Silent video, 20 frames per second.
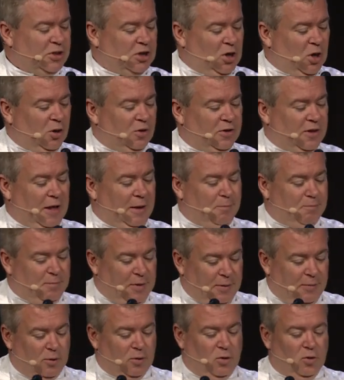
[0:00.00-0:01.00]
to go to that
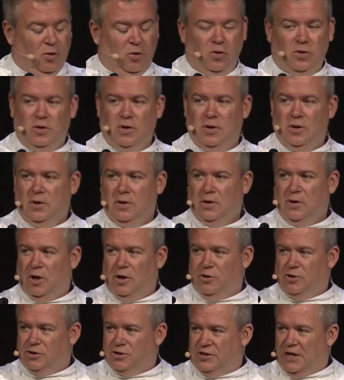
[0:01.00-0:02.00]
biblical
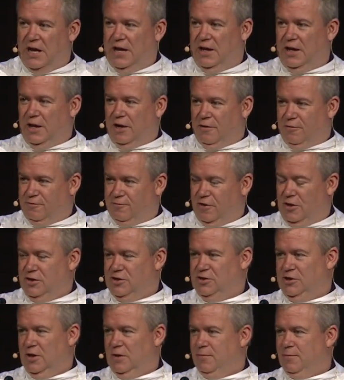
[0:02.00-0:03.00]
understanding of
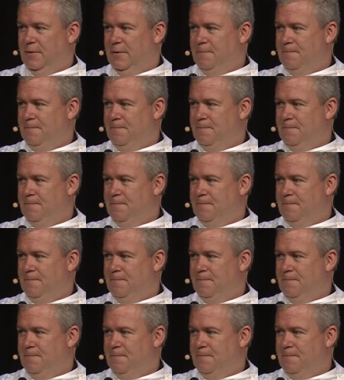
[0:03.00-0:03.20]
friendship.